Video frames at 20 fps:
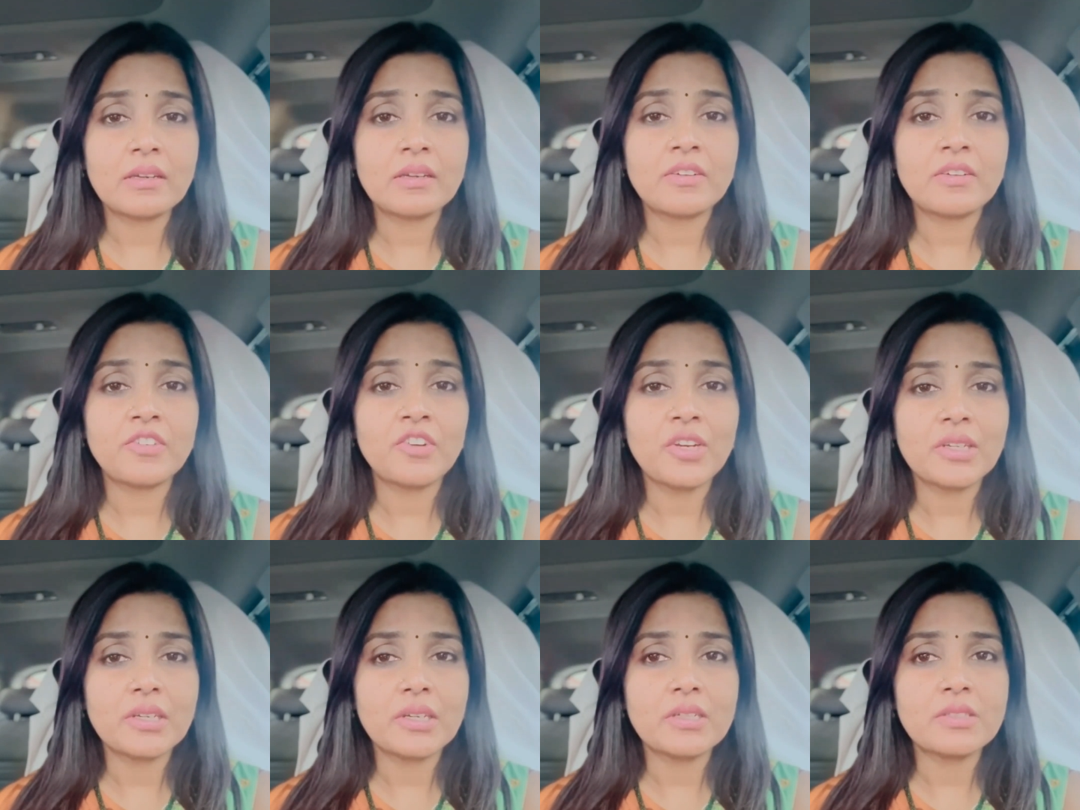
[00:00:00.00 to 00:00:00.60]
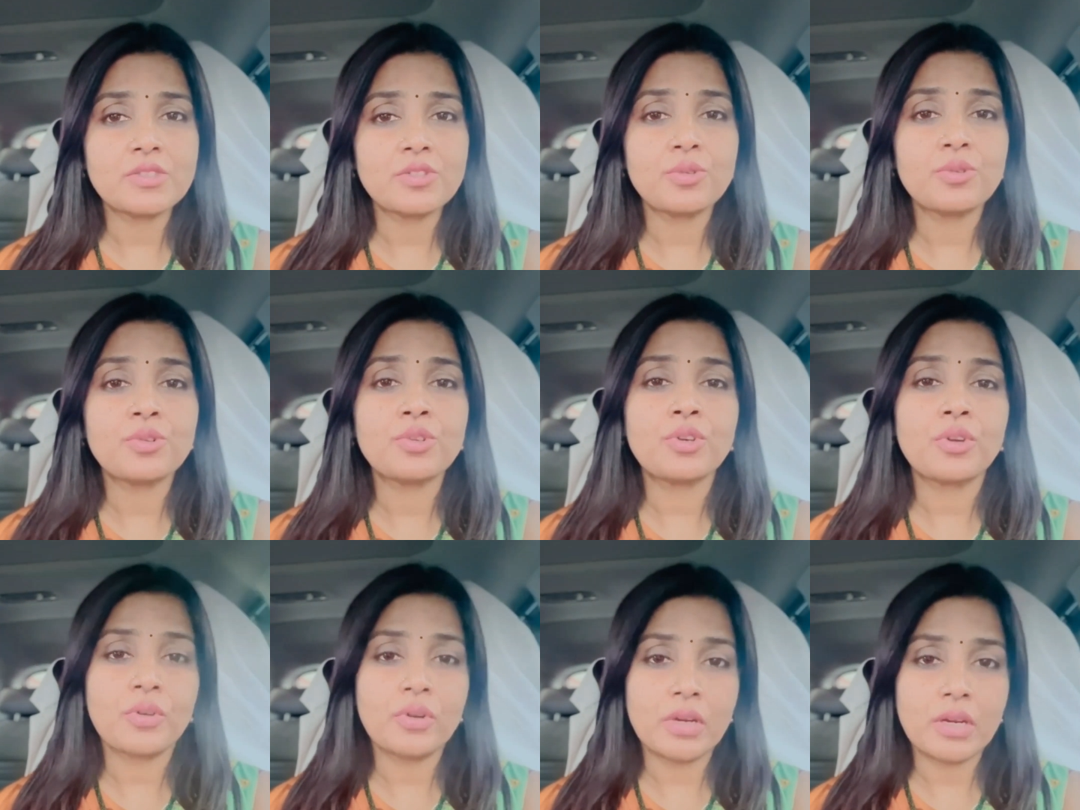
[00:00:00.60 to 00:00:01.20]
treat it, so
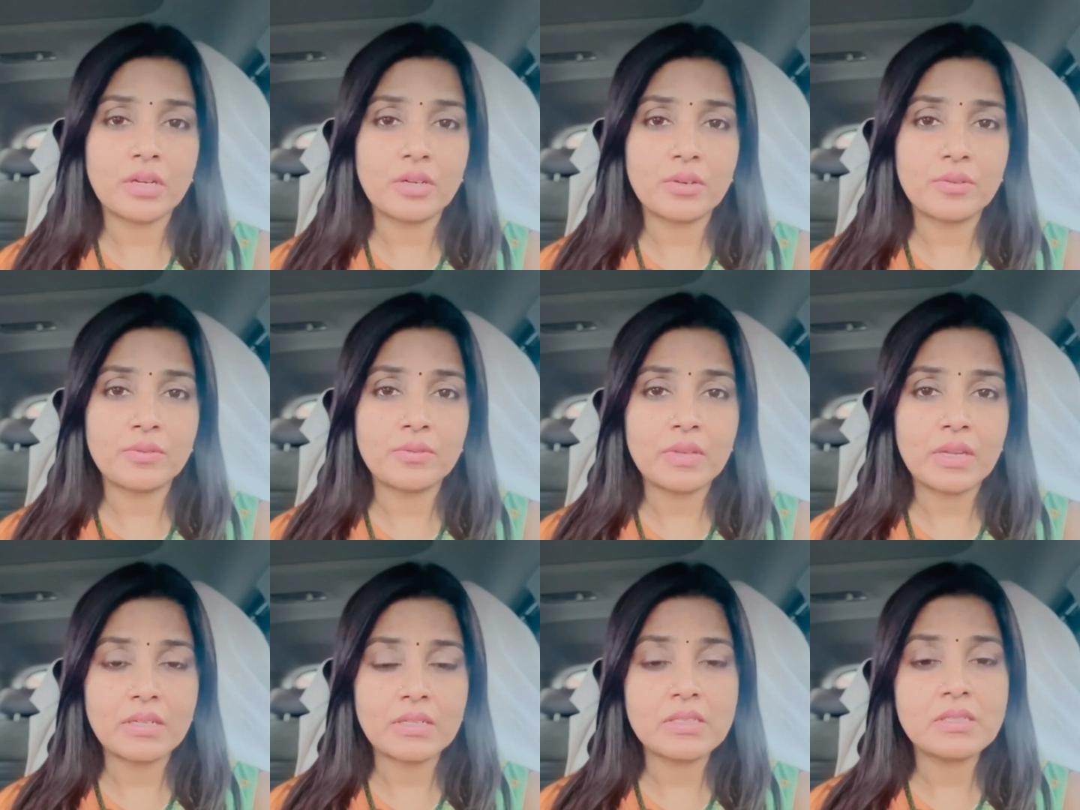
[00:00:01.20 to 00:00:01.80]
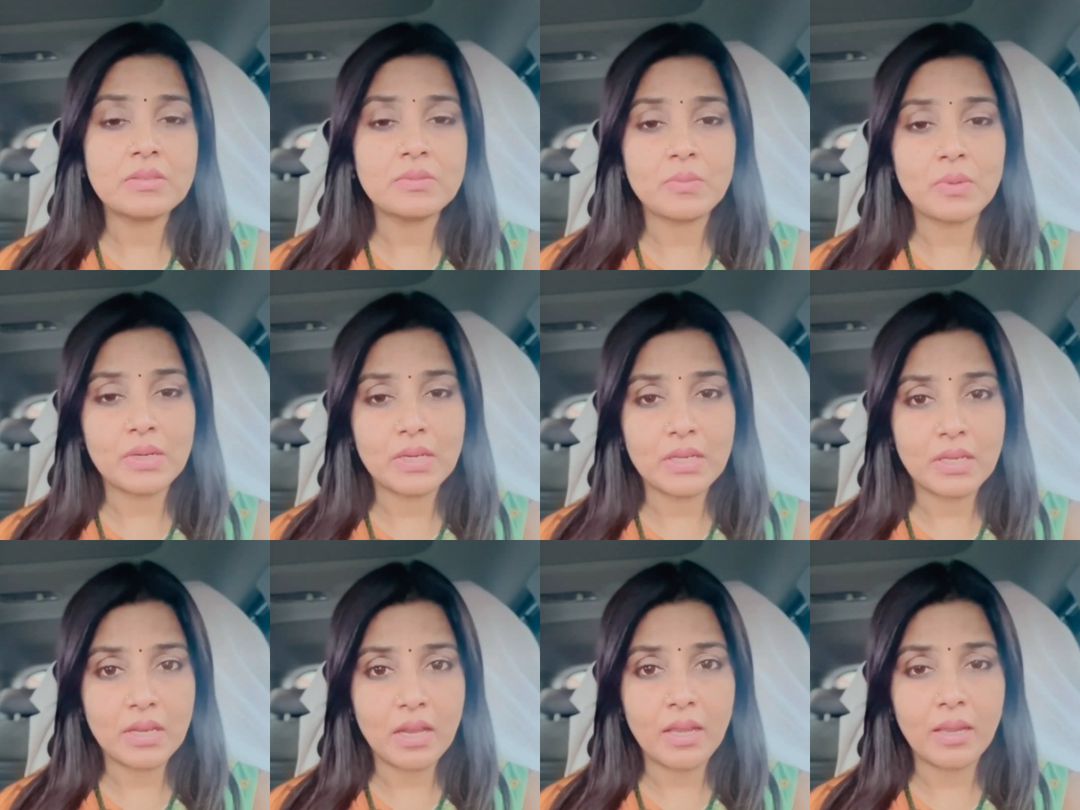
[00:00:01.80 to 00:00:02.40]
cure rate of that is
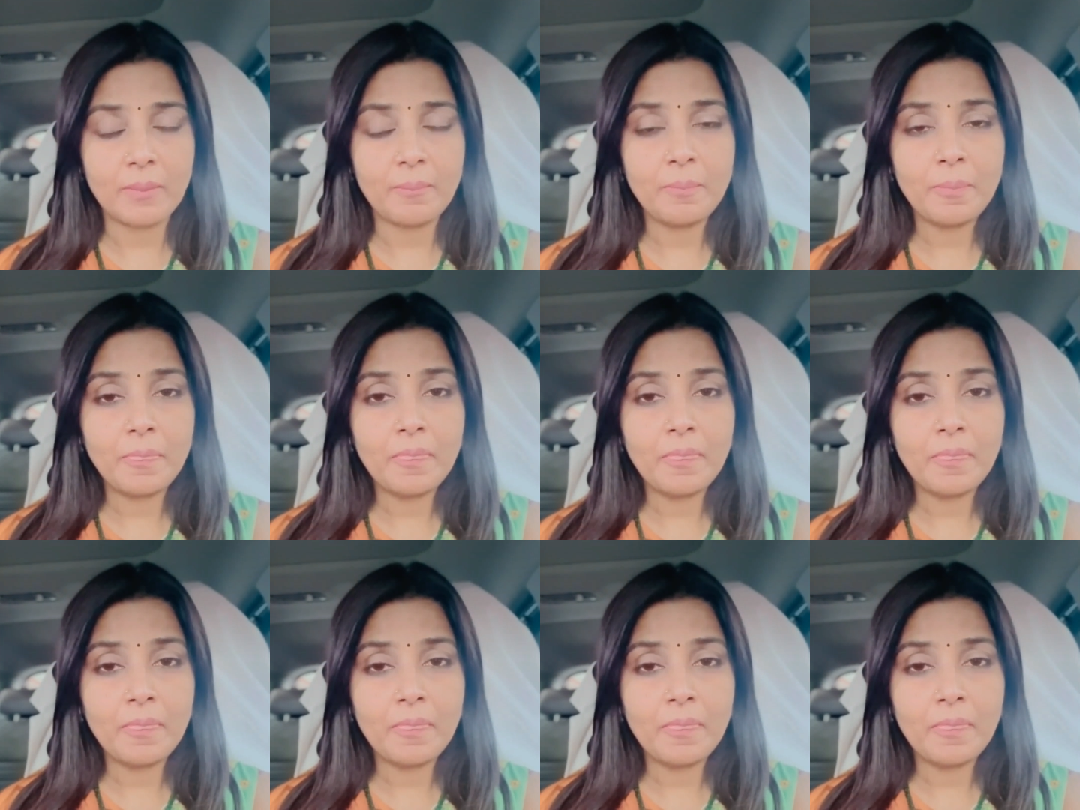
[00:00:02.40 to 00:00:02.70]
very high.